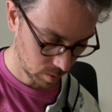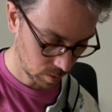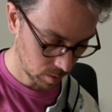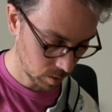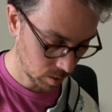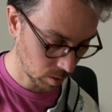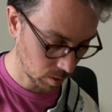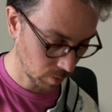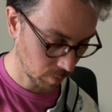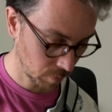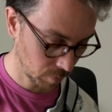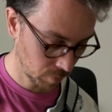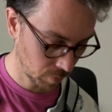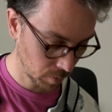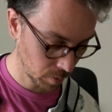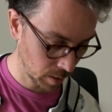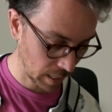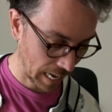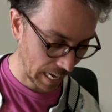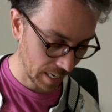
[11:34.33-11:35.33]
So for
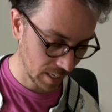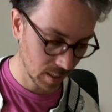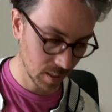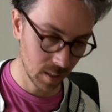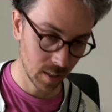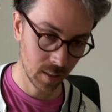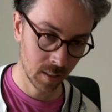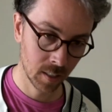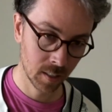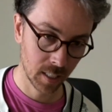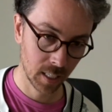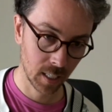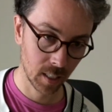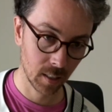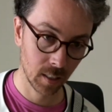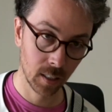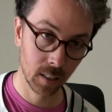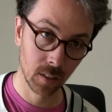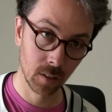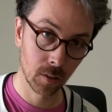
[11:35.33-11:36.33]
that, just like
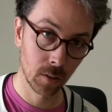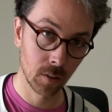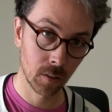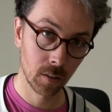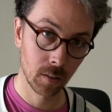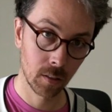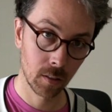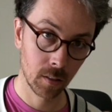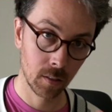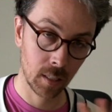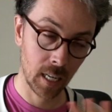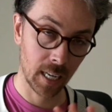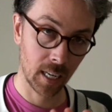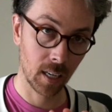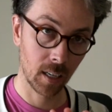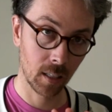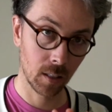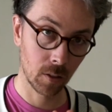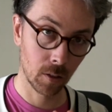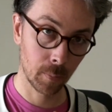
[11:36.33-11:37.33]

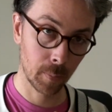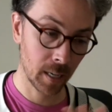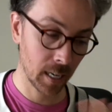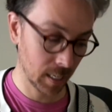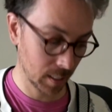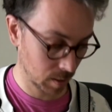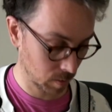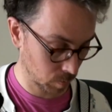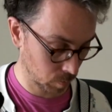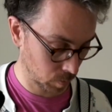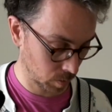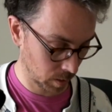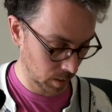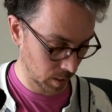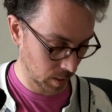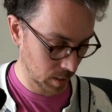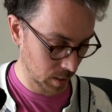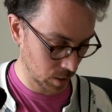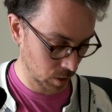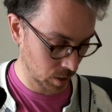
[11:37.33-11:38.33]
taking a little pause and
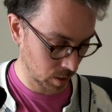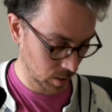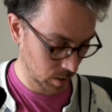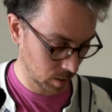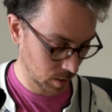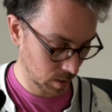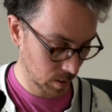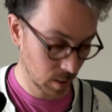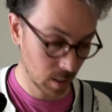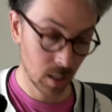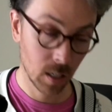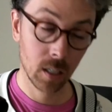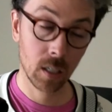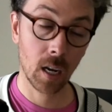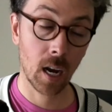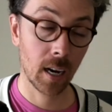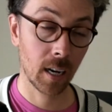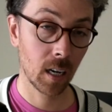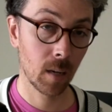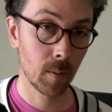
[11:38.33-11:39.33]
working on just
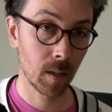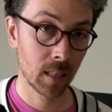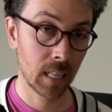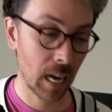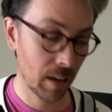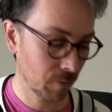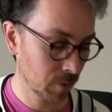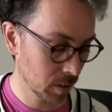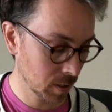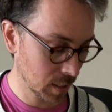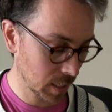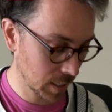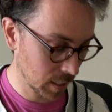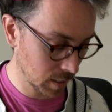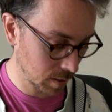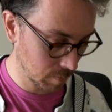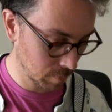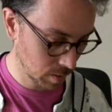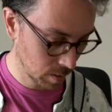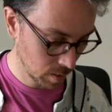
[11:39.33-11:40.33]
talking about that for a second.